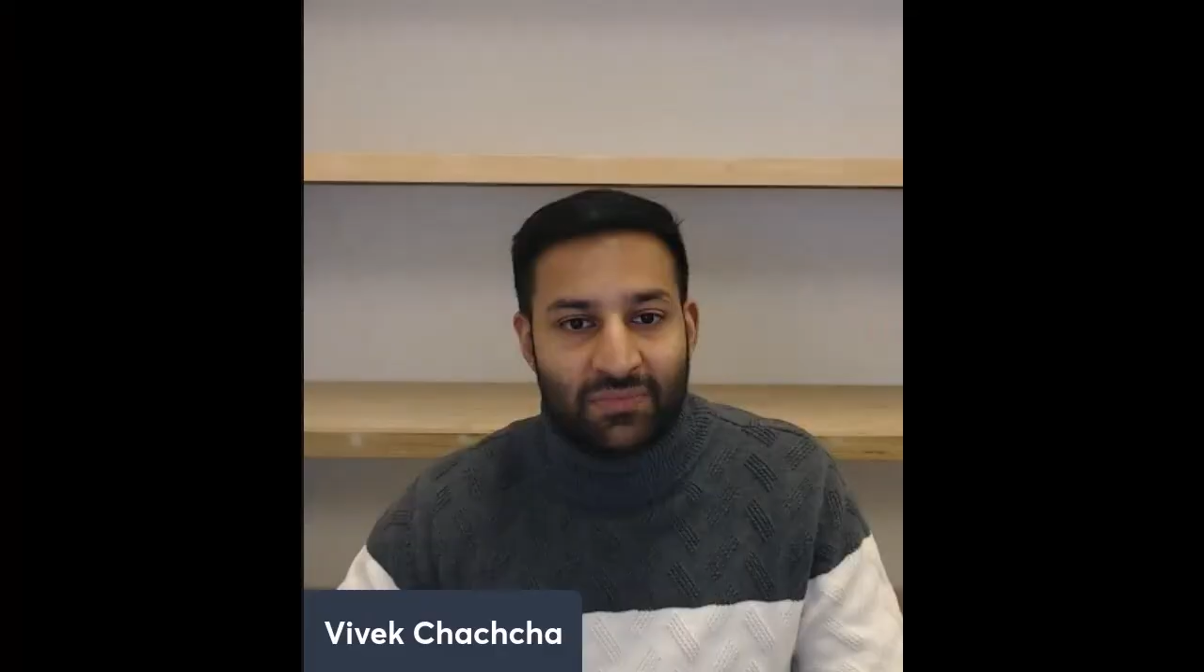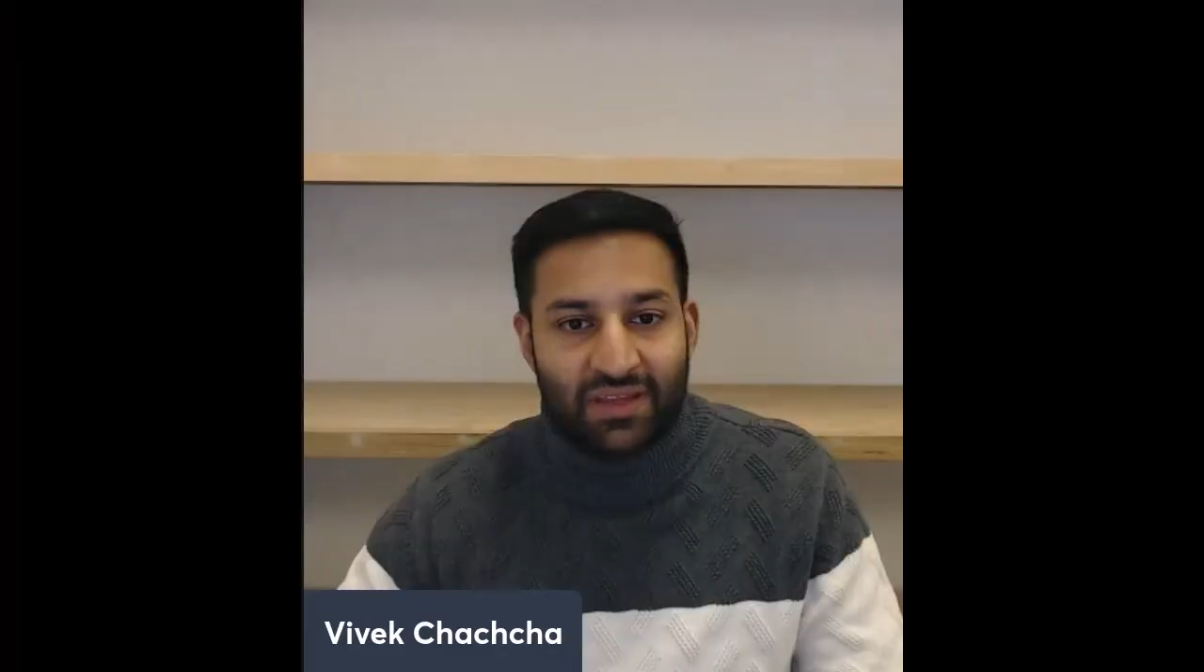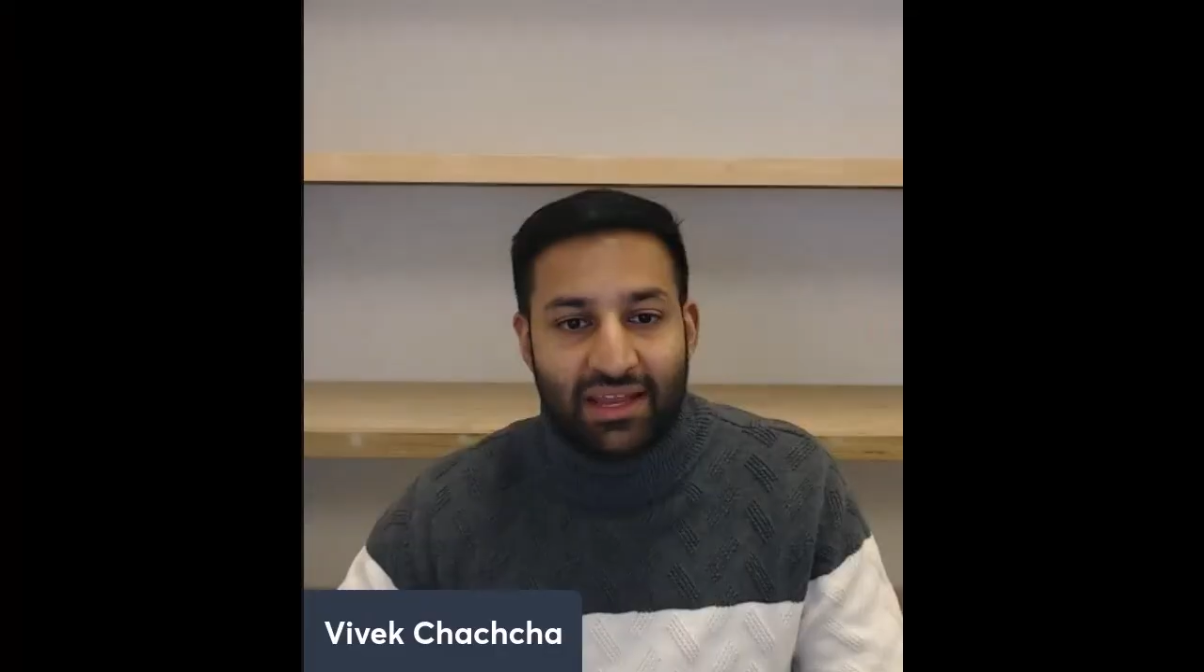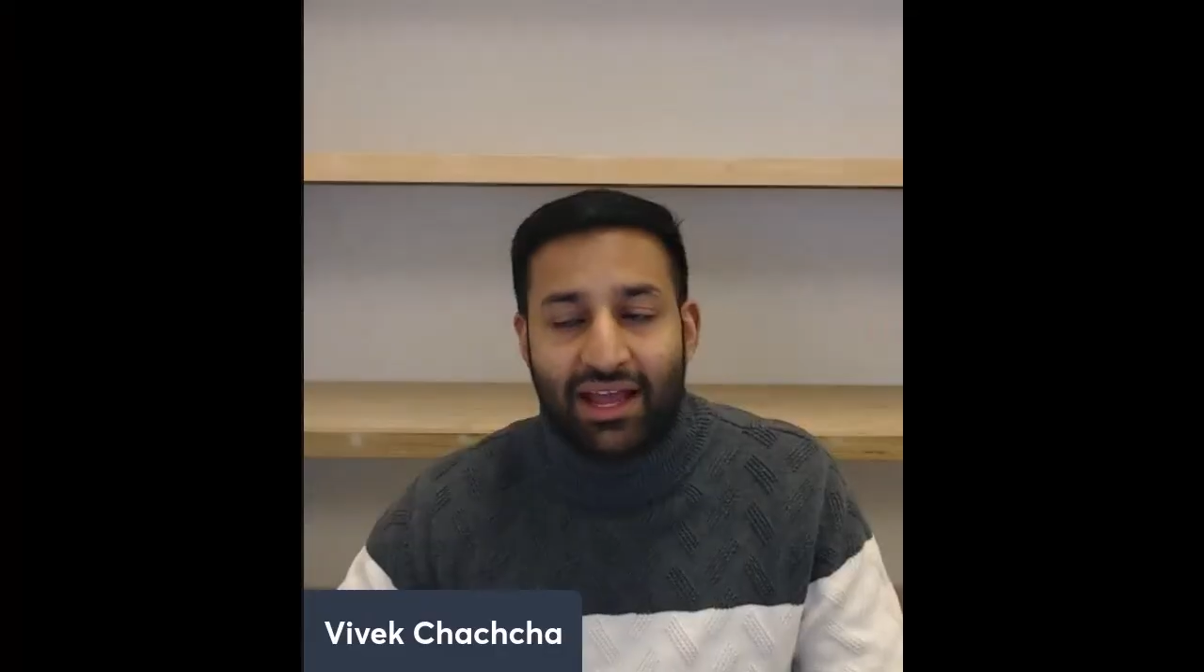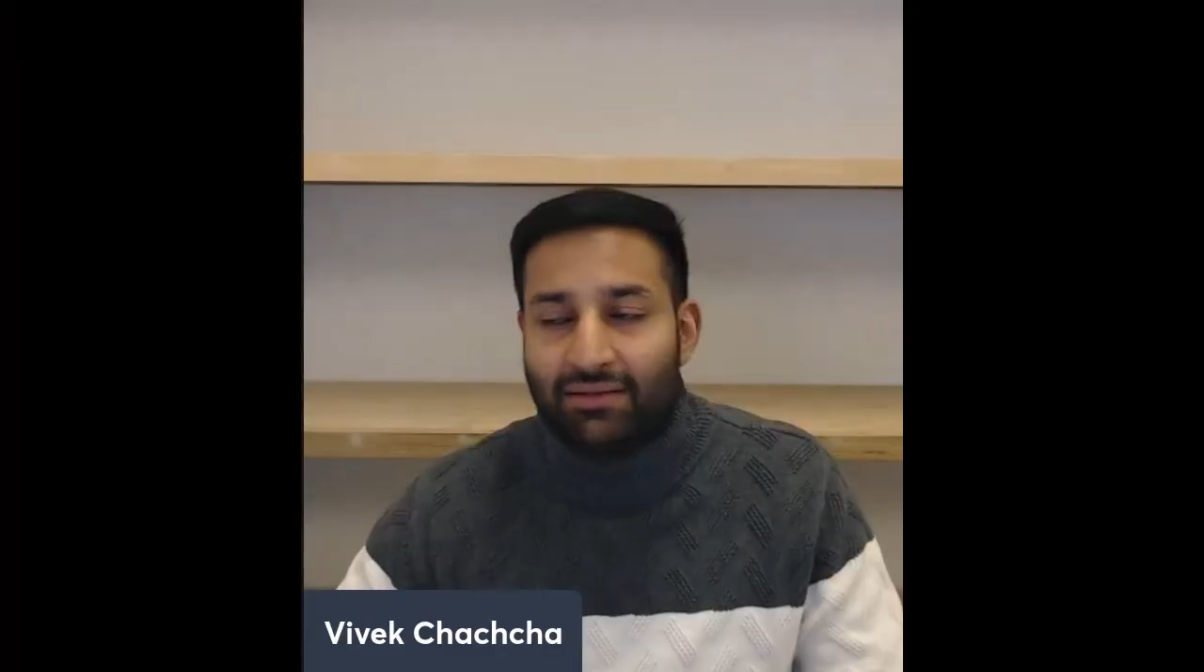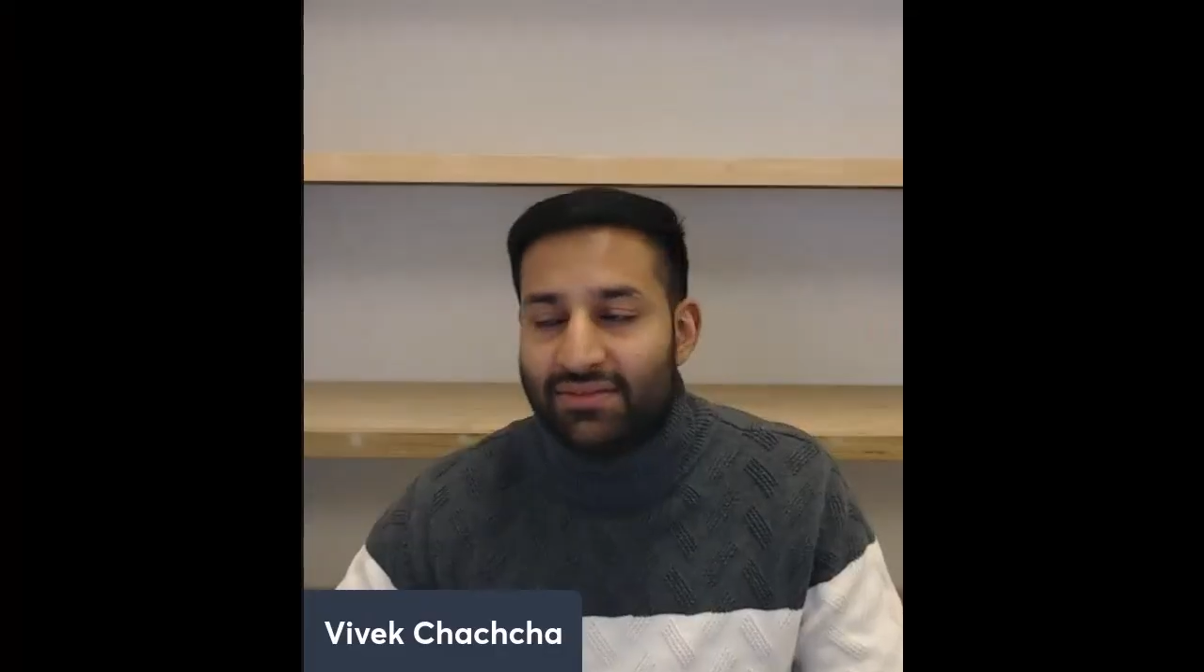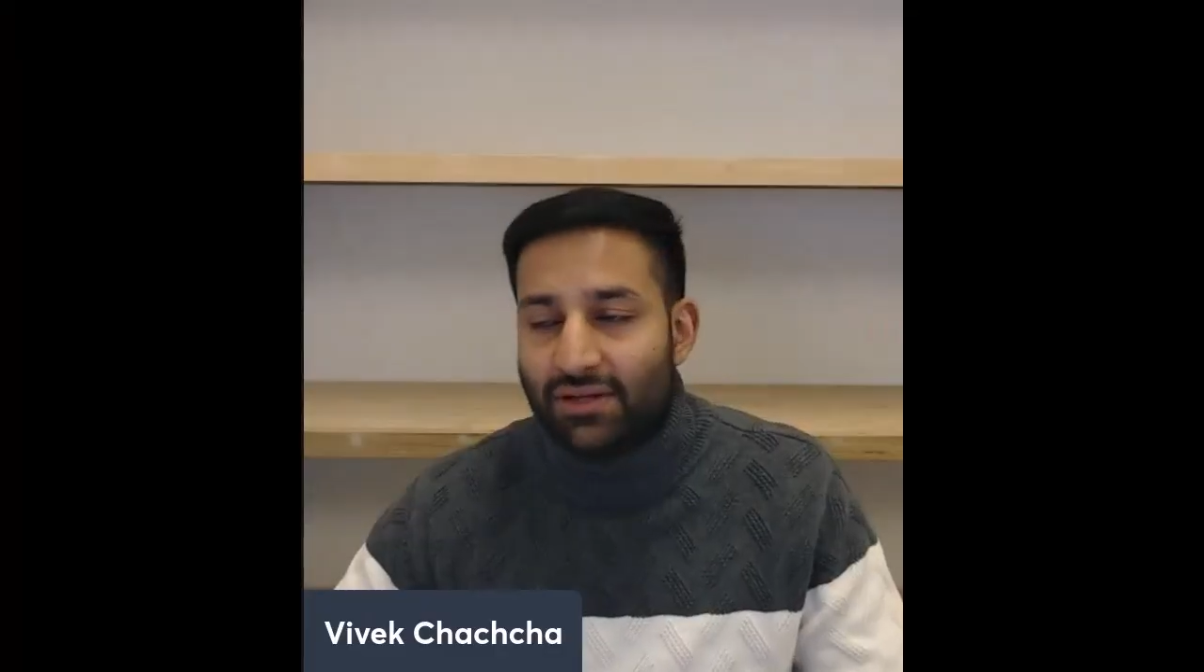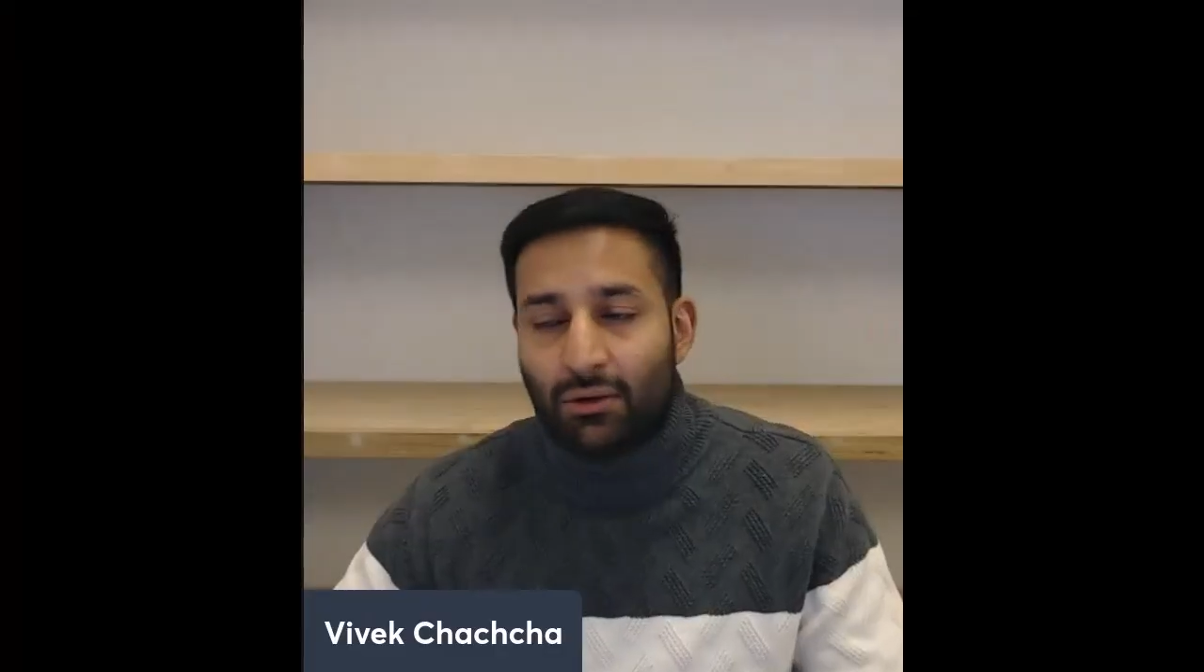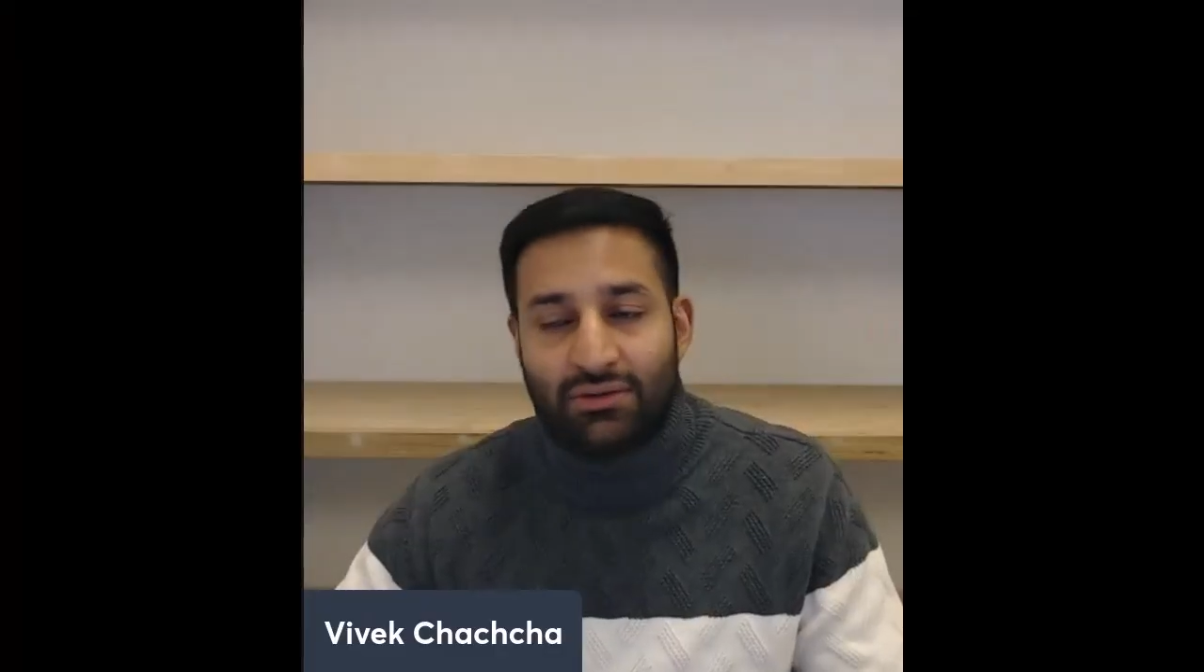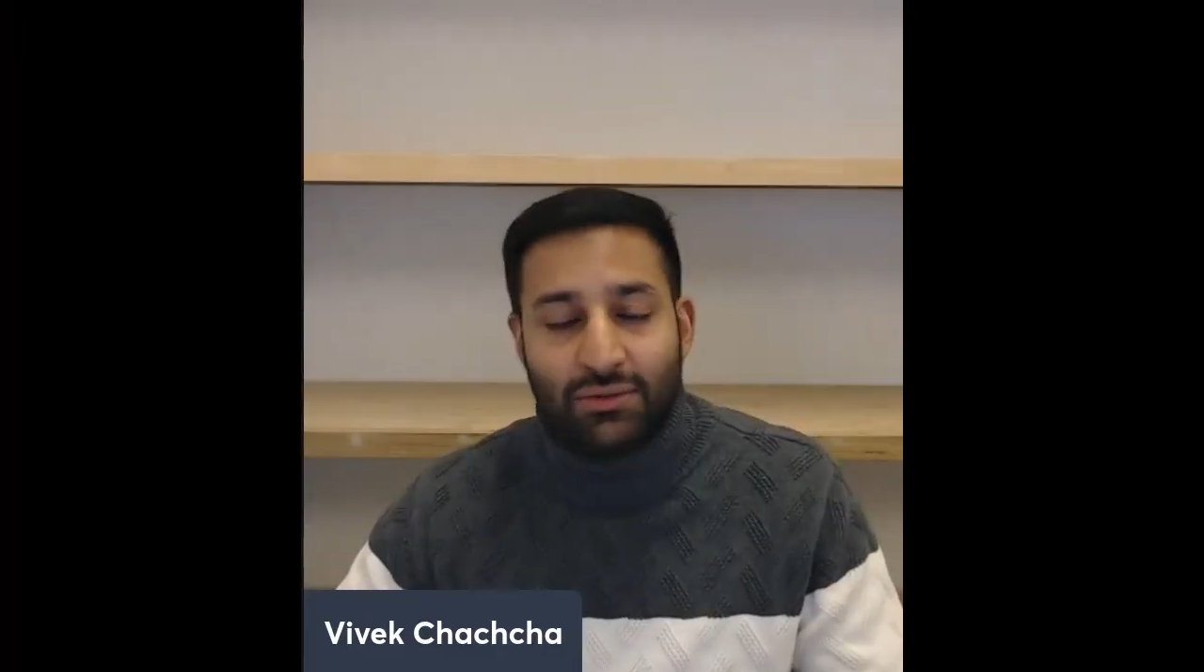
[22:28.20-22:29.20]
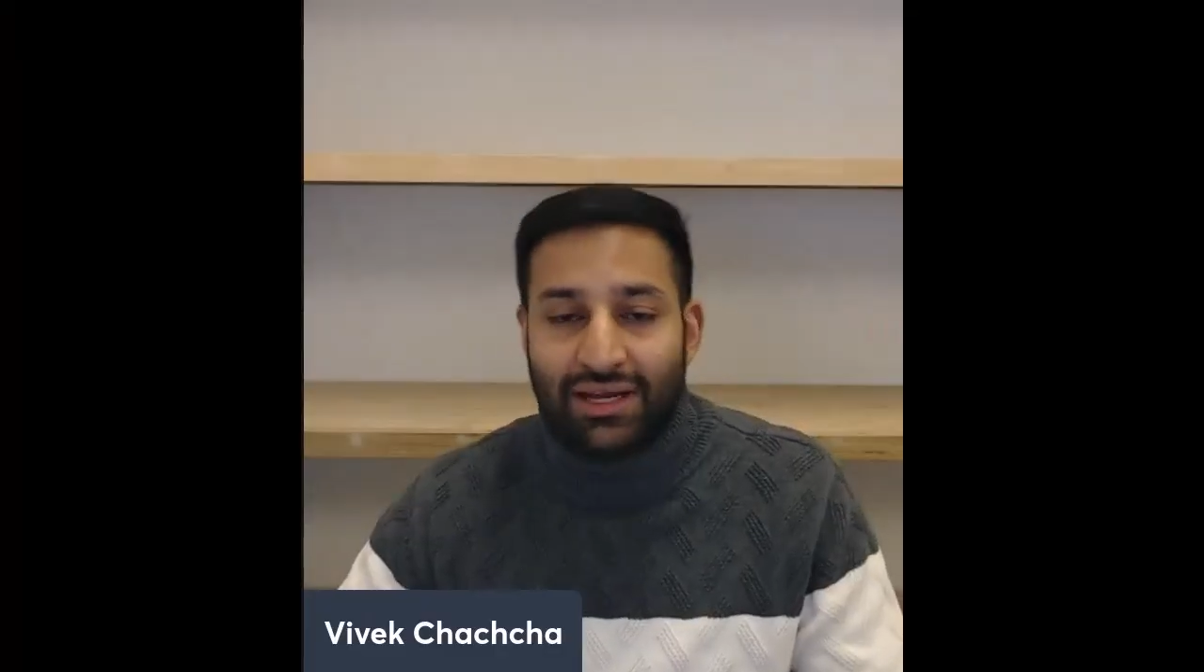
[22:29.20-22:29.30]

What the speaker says: Yeah, so Duet